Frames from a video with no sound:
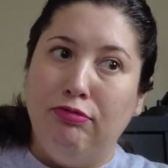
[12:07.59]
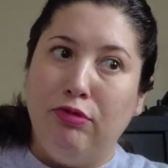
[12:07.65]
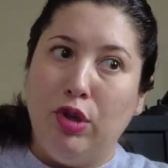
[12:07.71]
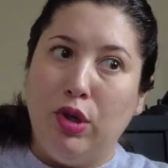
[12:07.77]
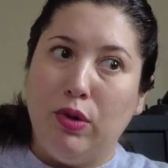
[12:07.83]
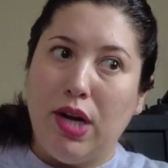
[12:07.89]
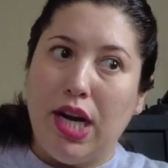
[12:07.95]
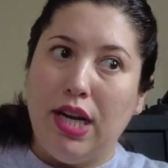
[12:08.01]

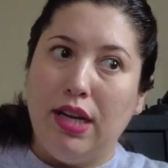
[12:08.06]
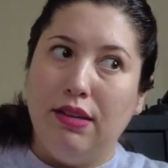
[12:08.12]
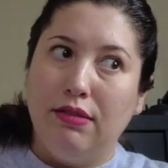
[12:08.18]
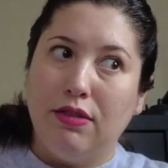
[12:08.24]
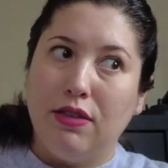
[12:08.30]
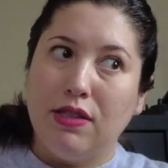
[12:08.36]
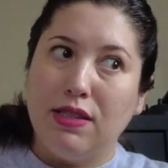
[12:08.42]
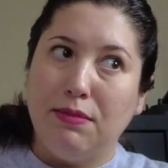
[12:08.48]
gray
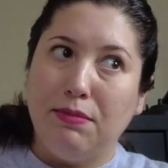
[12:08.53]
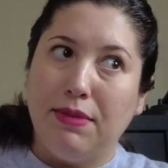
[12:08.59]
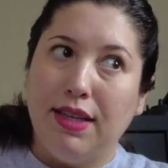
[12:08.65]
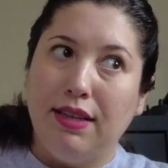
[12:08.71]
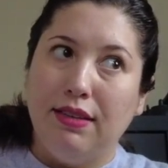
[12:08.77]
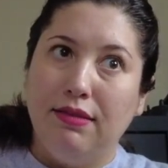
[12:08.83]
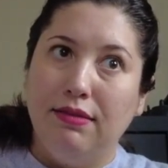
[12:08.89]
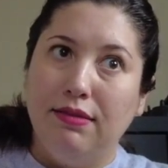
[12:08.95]
or
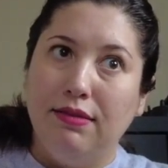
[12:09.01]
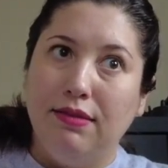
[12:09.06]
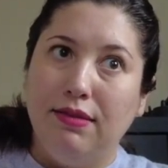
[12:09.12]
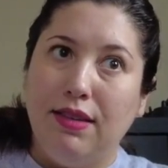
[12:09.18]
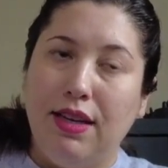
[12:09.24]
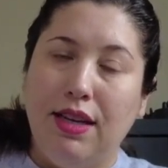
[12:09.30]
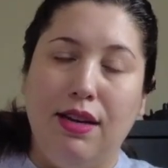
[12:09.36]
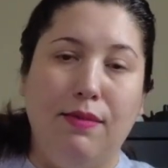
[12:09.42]
something.
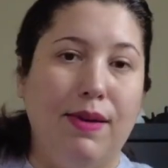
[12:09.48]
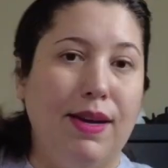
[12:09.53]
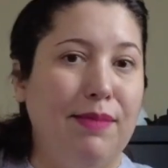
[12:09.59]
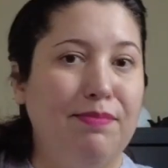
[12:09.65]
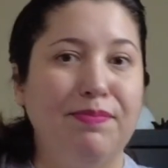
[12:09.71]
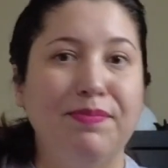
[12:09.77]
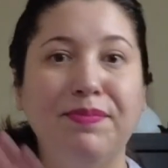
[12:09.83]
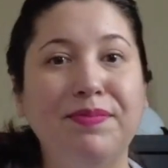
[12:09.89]
Anyway,
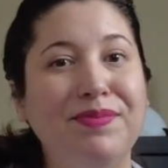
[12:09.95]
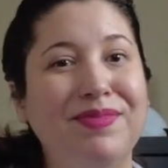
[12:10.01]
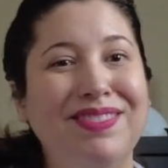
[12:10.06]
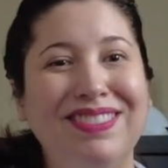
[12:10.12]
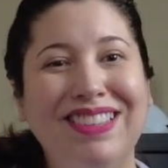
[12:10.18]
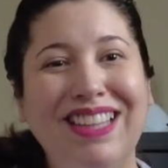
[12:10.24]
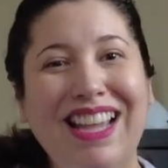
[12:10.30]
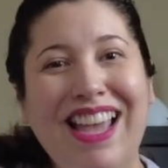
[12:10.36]

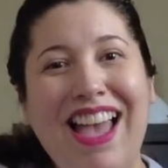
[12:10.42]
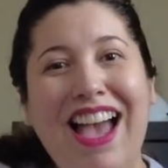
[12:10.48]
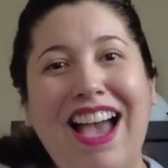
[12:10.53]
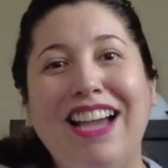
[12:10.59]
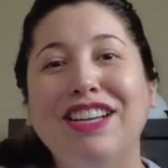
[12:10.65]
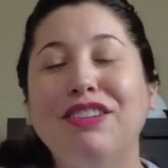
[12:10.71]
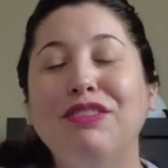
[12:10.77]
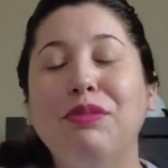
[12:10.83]

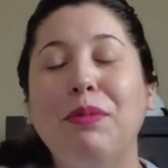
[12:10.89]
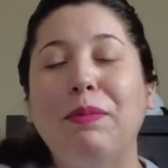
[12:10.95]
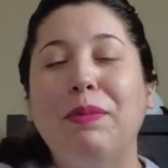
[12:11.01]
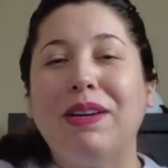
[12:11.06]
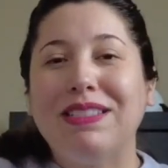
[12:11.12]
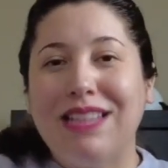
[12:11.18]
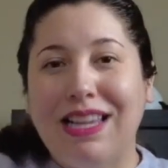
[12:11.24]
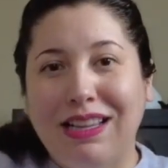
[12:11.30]
I don't
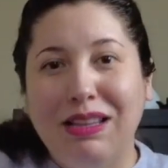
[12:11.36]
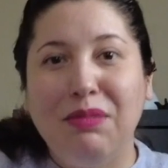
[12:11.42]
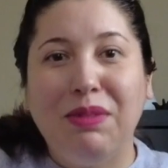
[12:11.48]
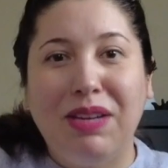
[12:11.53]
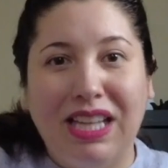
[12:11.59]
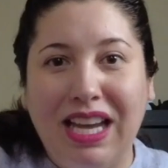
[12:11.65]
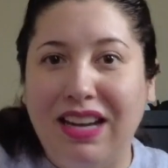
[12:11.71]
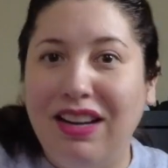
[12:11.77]
remember exactly,
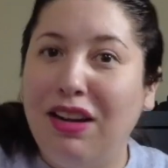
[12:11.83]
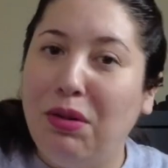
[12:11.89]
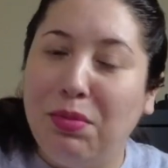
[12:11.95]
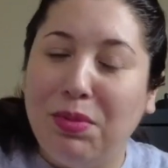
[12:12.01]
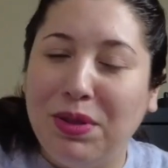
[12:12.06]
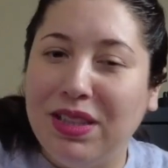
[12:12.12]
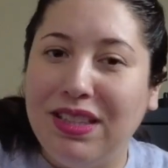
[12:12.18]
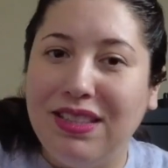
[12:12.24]
but again, I'll
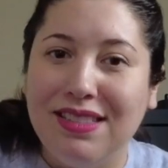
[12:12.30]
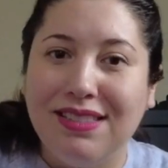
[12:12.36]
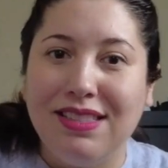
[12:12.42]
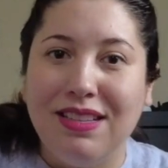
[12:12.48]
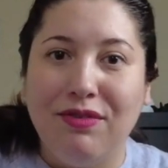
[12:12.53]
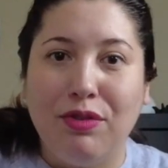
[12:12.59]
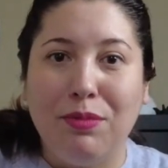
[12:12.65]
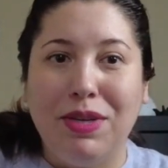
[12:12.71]
put this
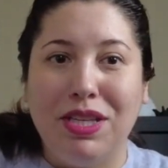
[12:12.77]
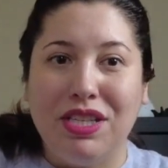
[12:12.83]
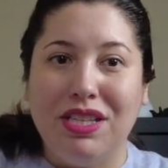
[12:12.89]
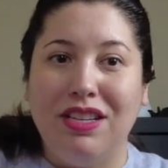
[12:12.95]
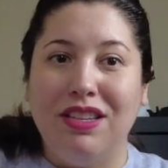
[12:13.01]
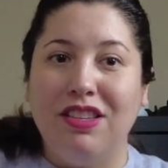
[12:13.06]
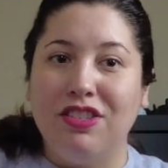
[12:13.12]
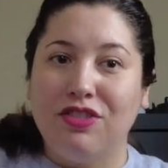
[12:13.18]

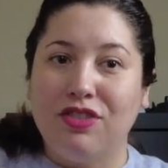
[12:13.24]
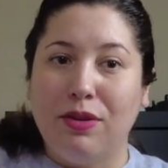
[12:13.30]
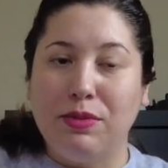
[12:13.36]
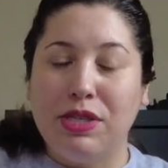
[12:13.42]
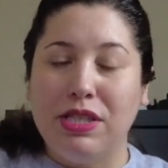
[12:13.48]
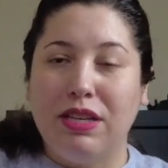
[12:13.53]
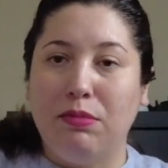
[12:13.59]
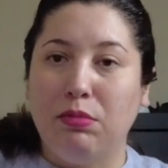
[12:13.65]
information in the
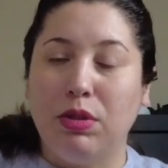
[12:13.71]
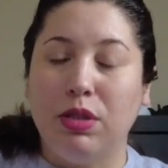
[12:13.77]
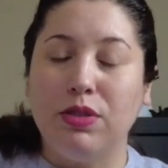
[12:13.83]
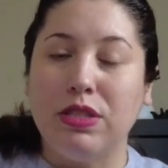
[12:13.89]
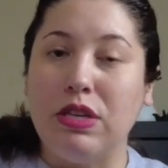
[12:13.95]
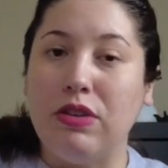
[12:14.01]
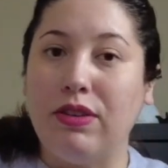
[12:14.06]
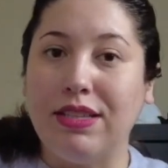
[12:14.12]
description down below
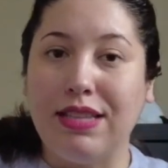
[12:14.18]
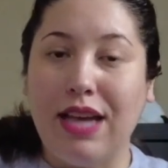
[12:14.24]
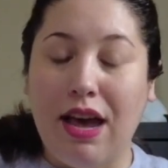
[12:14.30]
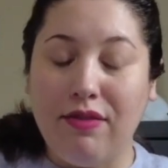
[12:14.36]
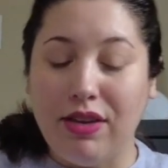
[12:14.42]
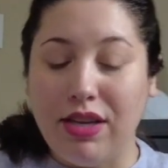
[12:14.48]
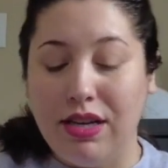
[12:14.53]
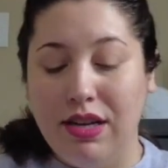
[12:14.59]
so you guys
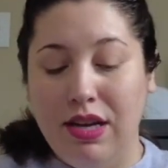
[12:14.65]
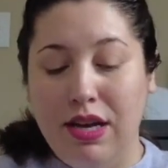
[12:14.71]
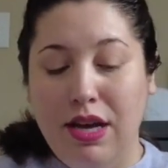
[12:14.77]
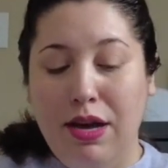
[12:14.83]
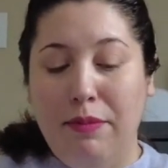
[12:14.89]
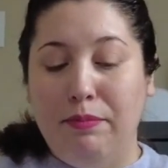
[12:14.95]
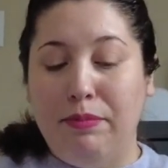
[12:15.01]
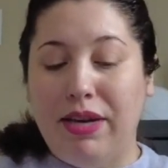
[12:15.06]
have it.
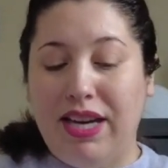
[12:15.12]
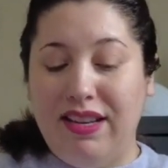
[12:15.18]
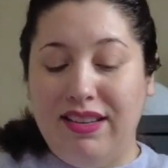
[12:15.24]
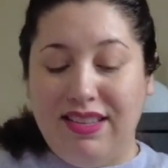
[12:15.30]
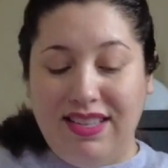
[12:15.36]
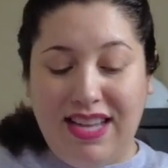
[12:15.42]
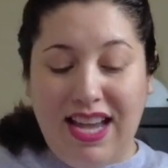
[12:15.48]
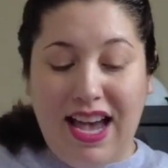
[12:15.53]
But
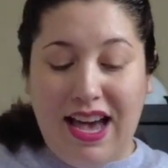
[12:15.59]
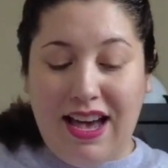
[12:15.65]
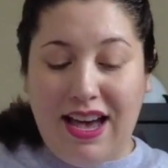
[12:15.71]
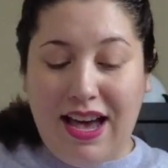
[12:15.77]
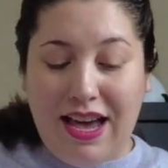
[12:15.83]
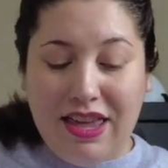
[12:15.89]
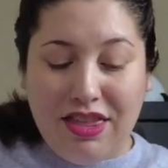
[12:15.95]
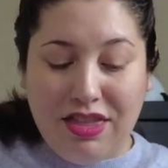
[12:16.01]
yeah,
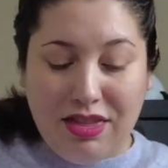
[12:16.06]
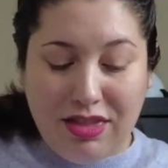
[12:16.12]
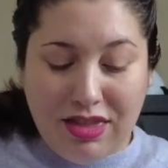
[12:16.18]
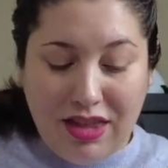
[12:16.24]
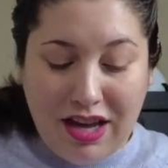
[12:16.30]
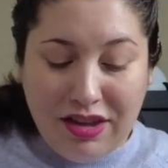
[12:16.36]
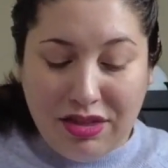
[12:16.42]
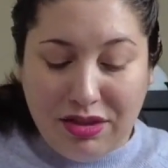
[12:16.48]

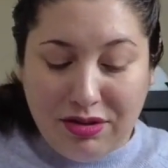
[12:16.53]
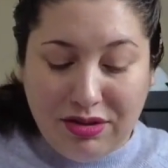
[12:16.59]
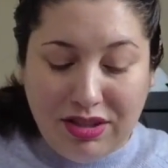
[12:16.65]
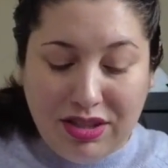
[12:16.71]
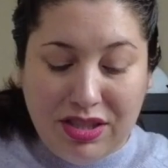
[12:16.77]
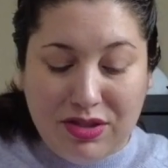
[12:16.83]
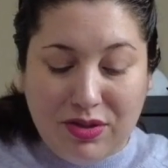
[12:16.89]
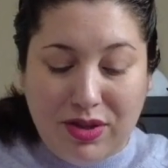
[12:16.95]
I
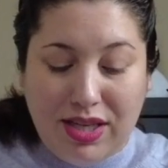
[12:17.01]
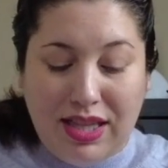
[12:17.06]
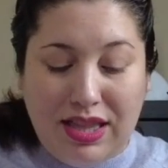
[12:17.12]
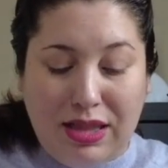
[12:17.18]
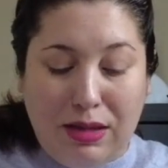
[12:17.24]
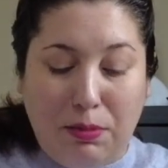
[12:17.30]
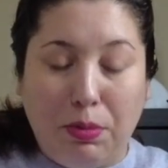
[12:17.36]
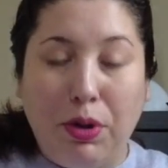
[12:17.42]
thoroughly enjoyed
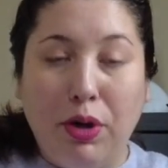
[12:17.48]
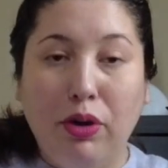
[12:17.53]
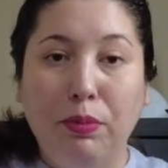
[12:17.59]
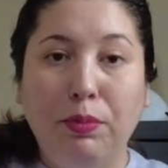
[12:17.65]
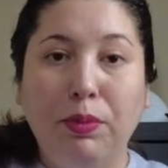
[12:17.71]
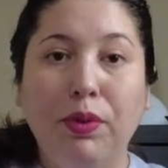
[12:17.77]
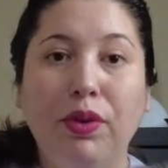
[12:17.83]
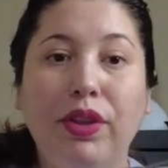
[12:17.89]
it. The
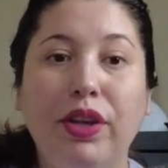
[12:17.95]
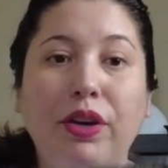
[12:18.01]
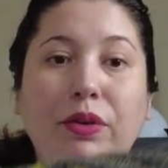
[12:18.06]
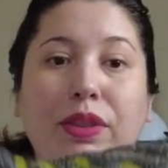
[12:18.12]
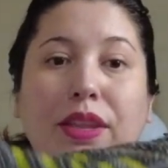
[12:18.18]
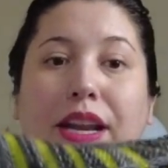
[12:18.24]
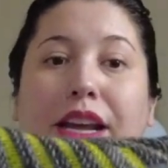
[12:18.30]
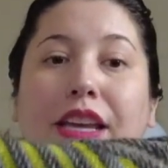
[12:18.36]
purple,
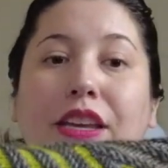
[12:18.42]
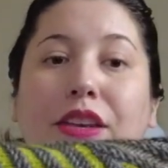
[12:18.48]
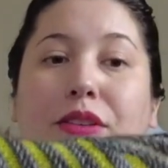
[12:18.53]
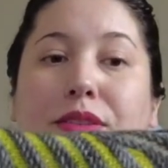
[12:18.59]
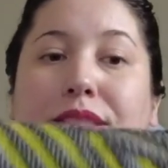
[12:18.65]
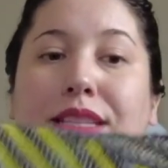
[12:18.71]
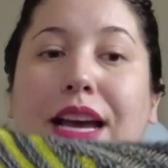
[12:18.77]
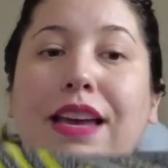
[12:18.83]
though, that I
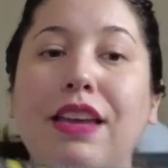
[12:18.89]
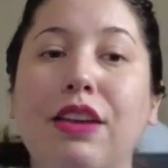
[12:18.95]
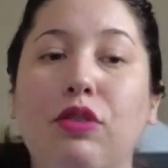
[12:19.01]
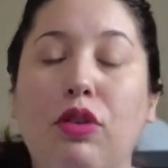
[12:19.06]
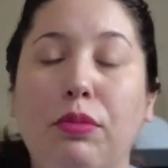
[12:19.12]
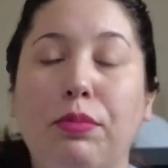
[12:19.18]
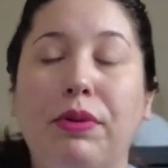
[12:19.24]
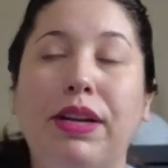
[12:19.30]
used, I
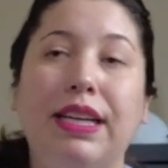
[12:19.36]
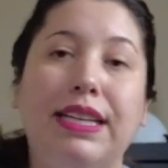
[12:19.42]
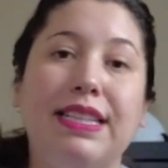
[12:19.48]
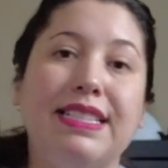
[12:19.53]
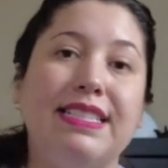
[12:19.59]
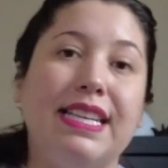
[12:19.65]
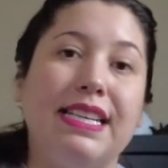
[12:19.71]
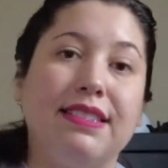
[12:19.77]
incorporated
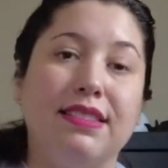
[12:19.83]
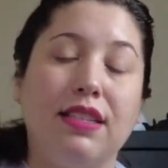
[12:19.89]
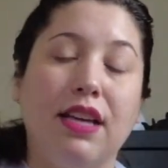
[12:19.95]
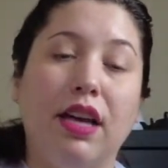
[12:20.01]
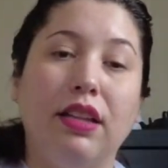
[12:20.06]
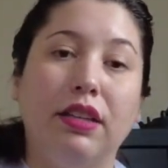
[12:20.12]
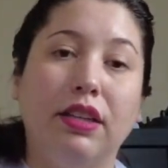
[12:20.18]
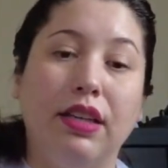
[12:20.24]
a 6th
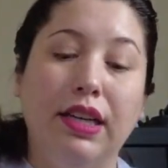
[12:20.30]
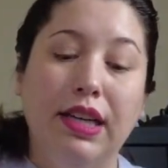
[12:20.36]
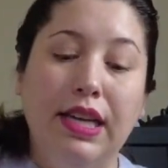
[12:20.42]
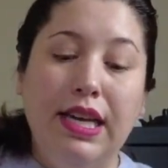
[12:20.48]
color